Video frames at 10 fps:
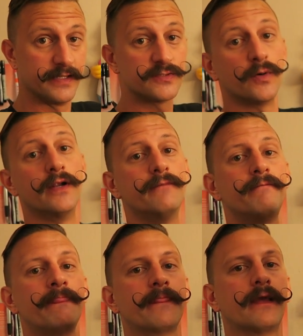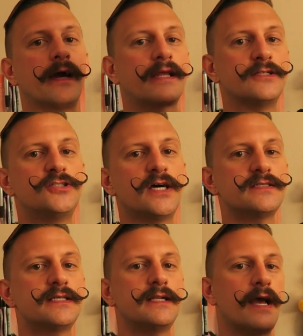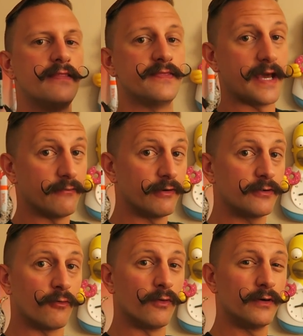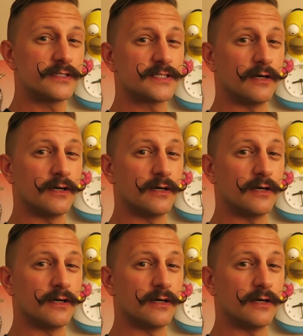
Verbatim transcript: This one, I can adjust it and then record,